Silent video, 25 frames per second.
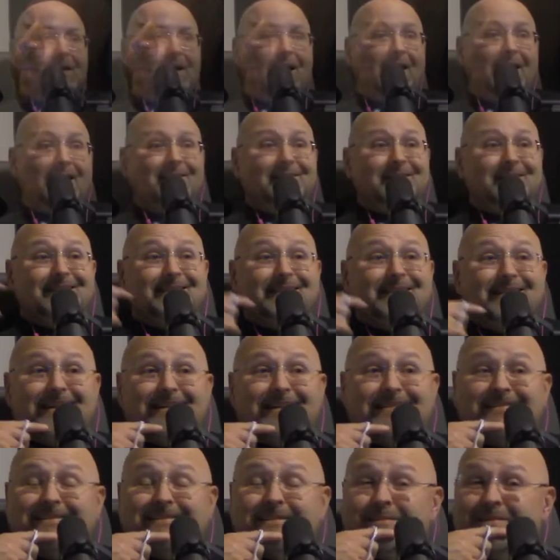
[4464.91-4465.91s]
I think that
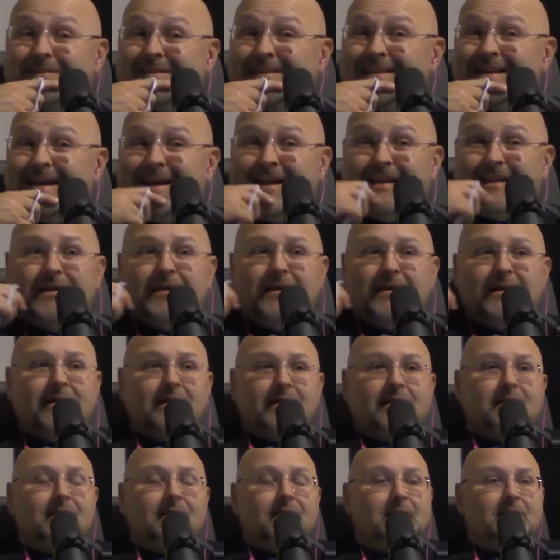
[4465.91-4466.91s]
that's something that
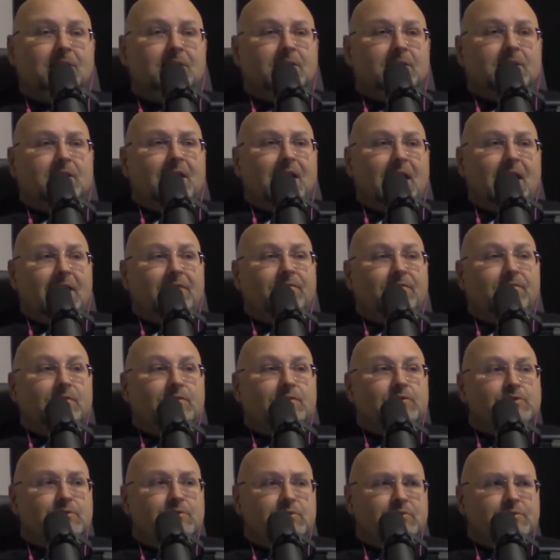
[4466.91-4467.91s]
the
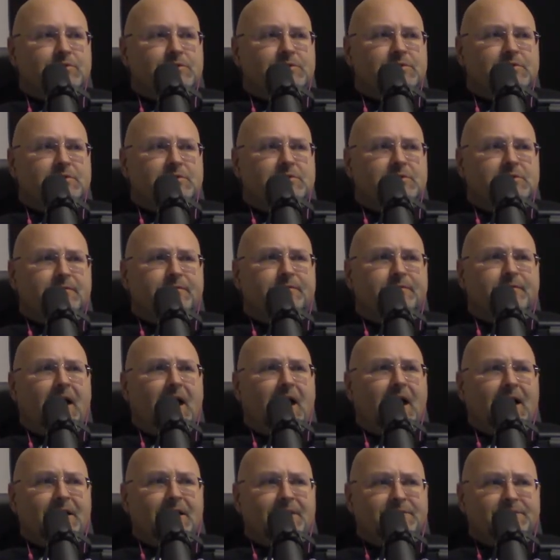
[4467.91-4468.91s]
Catholic Church
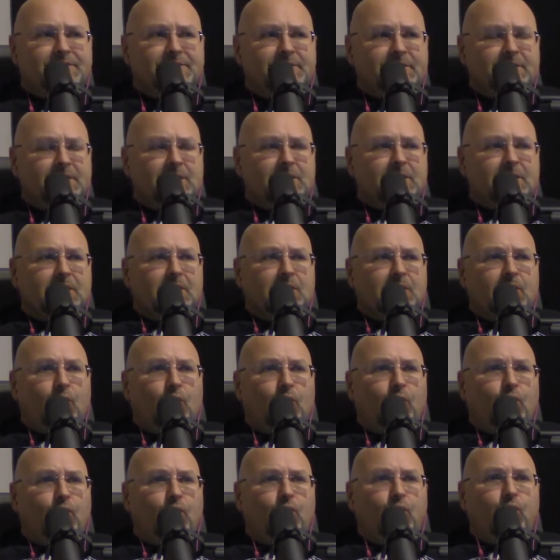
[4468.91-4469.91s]
devised
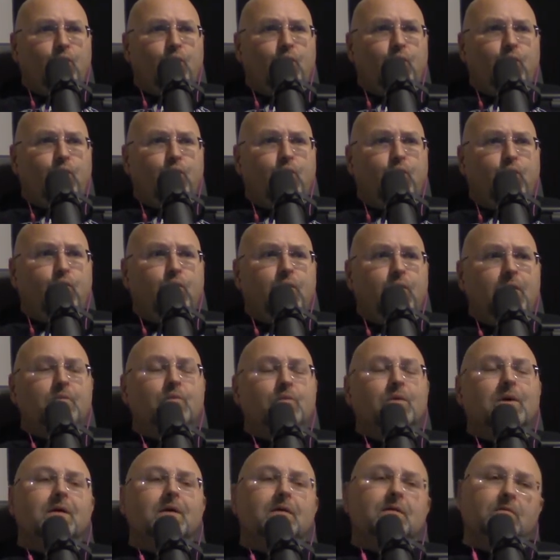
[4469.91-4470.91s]
just the Catholic Church?
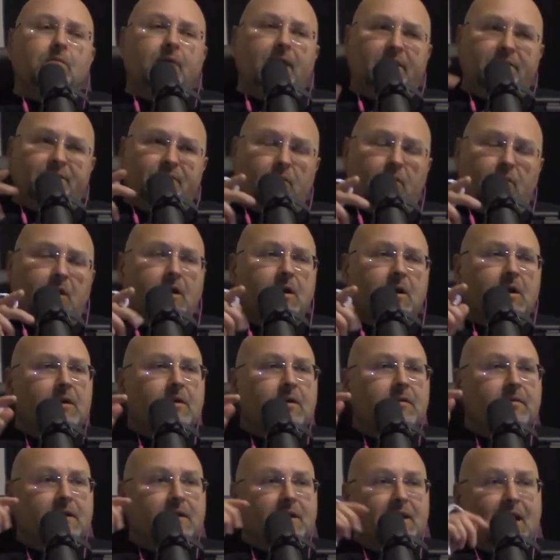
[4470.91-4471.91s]
Well, wait for it.
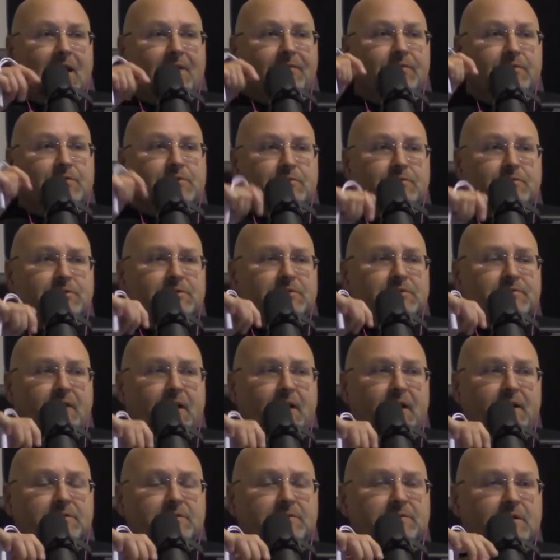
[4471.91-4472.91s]
The Catholic Church
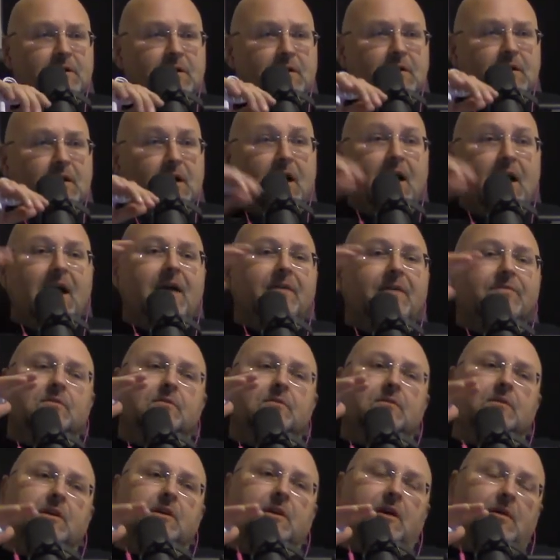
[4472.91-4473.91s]
devised I have to
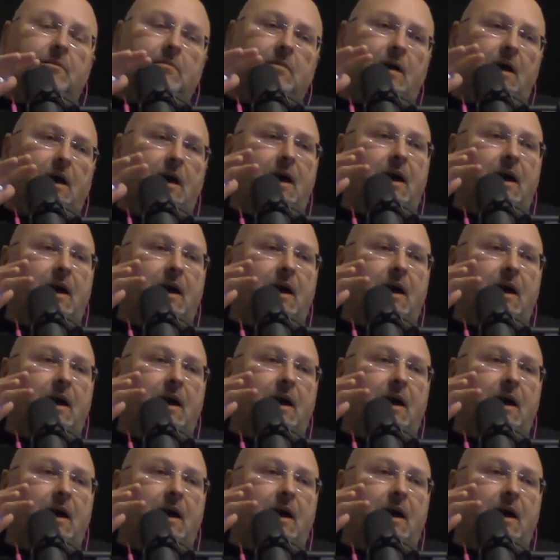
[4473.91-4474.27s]
look it up.